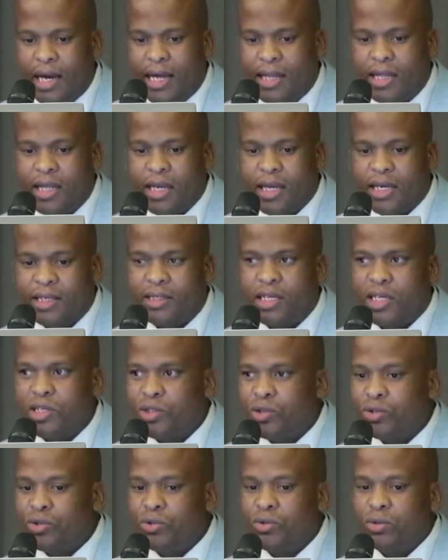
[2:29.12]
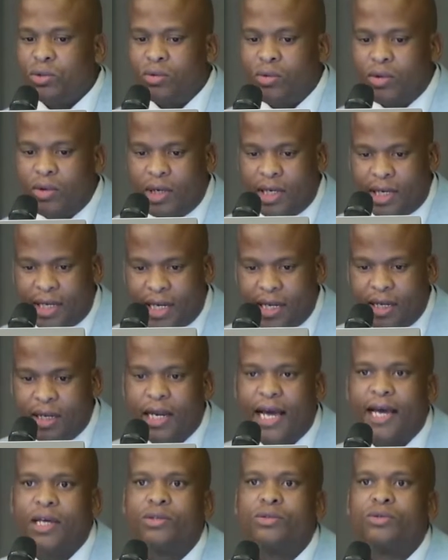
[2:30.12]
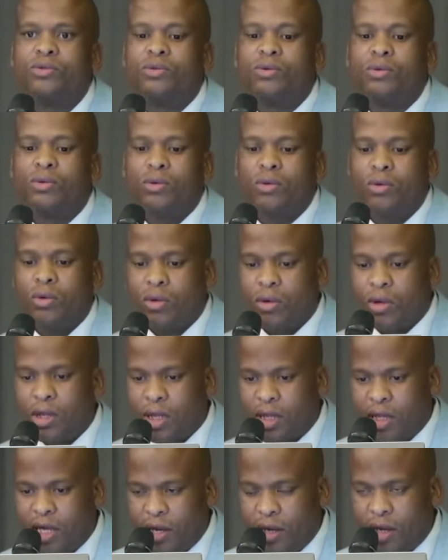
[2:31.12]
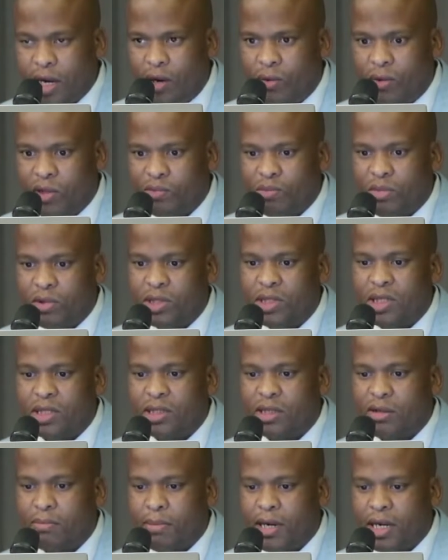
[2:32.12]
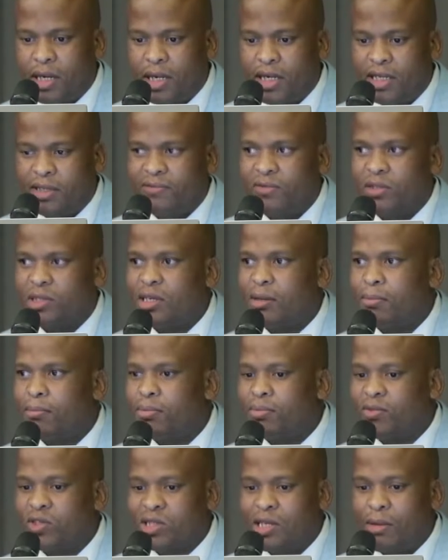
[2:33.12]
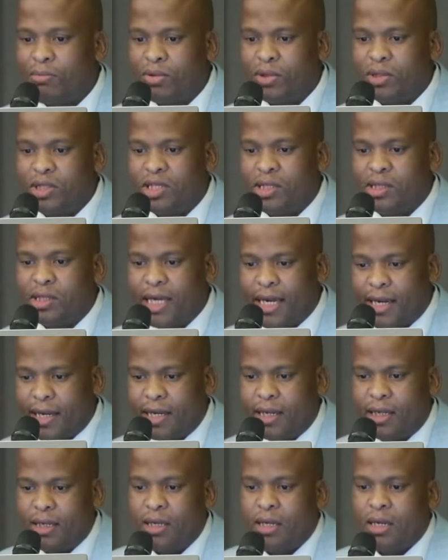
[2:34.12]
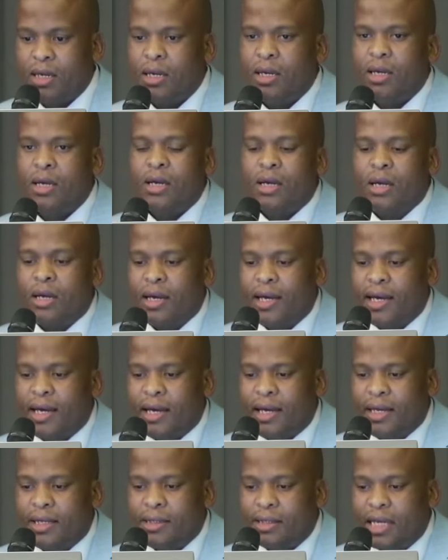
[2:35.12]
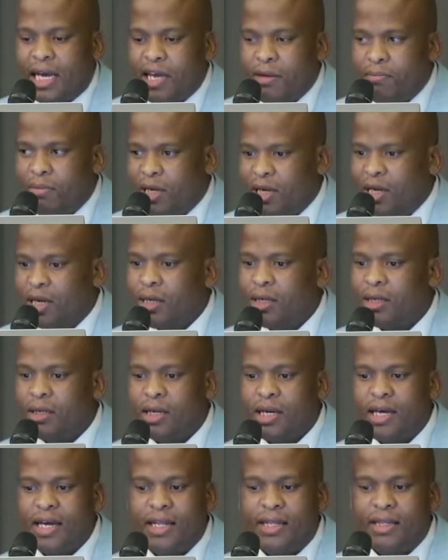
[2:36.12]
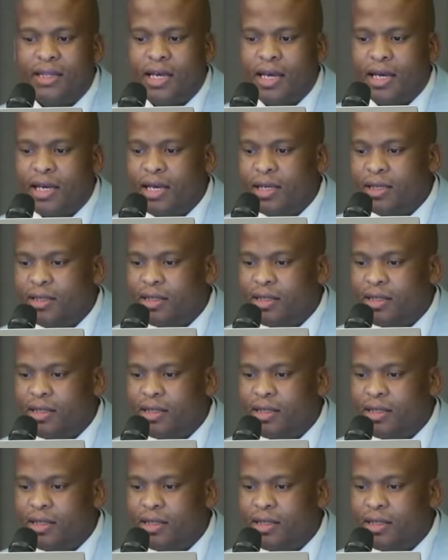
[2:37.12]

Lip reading: I think as the Institute, we would really like to thank our sponsors and partners for supporting SAIGA, SAIPA, and the